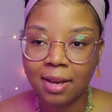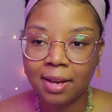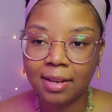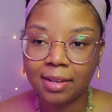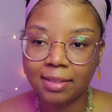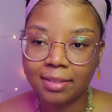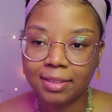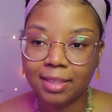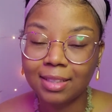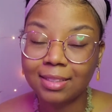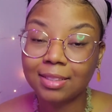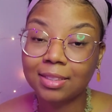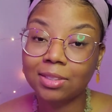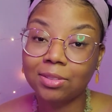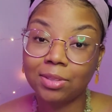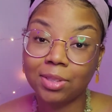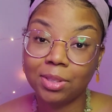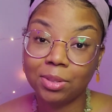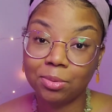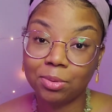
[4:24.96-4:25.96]
and that's
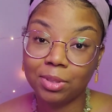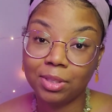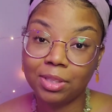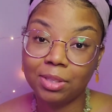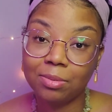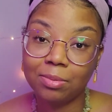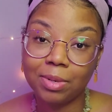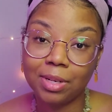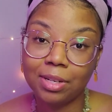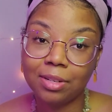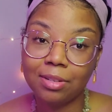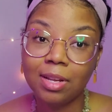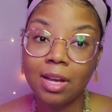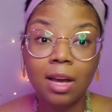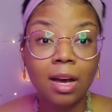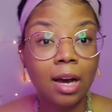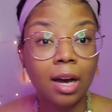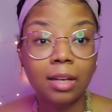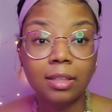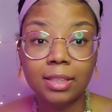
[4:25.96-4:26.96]
going really well.
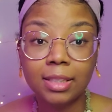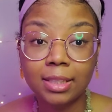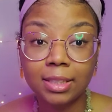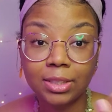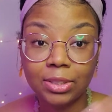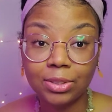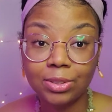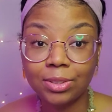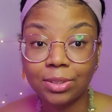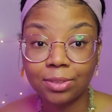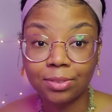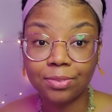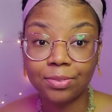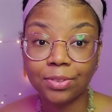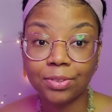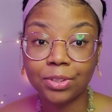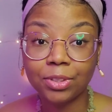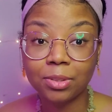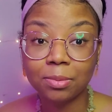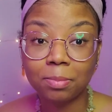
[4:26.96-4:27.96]
I'll insert the
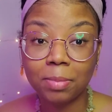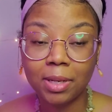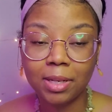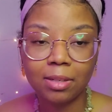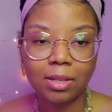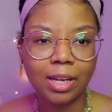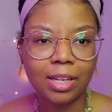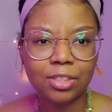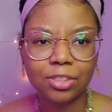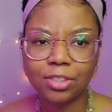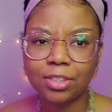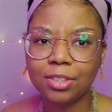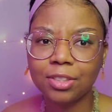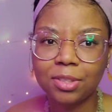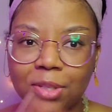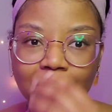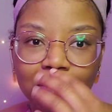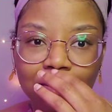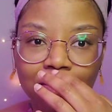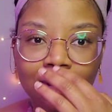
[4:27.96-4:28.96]
first page. Actually,
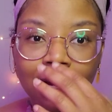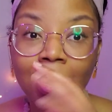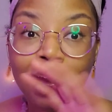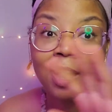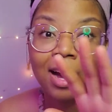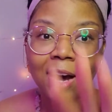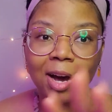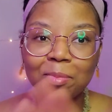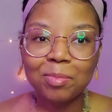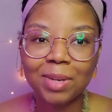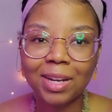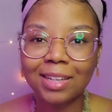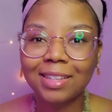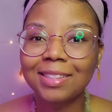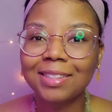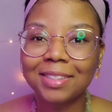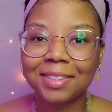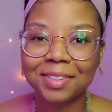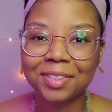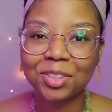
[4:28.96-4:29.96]
no, I'm not
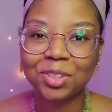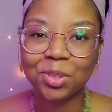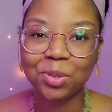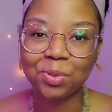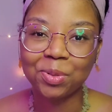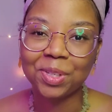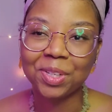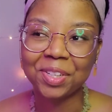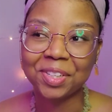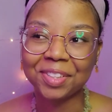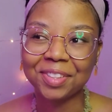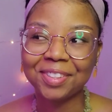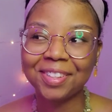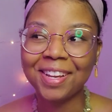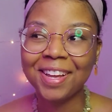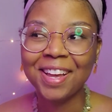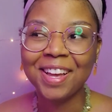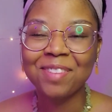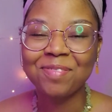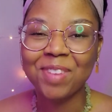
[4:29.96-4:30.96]
gonna show y'all
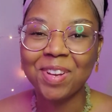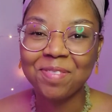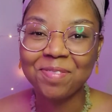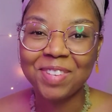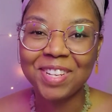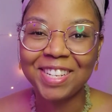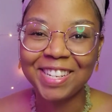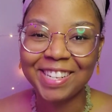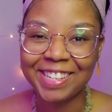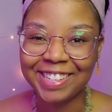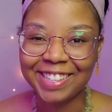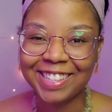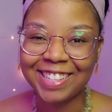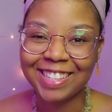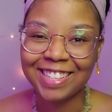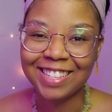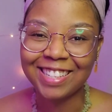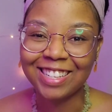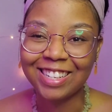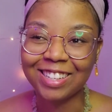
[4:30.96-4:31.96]
my media
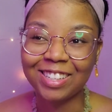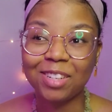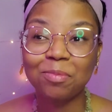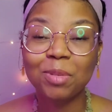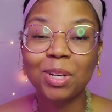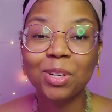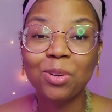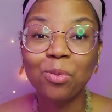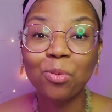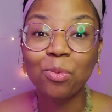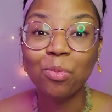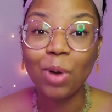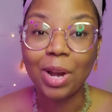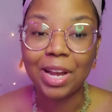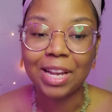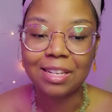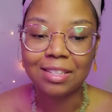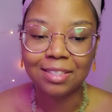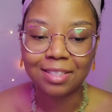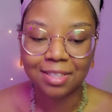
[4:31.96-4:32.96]
kit yet. I'm gonna
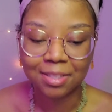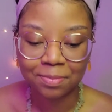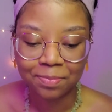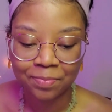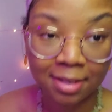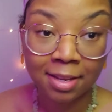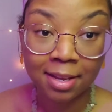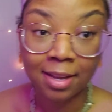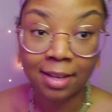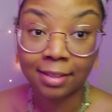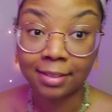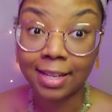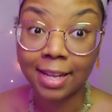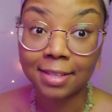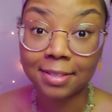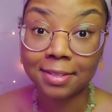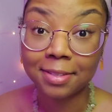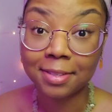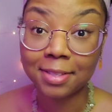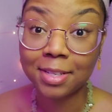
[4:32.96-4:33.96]
wait.
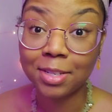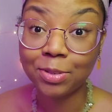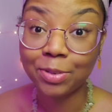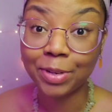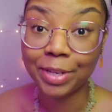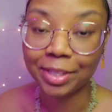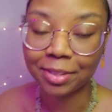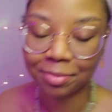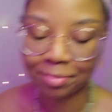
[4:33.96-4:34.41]
That's a secret.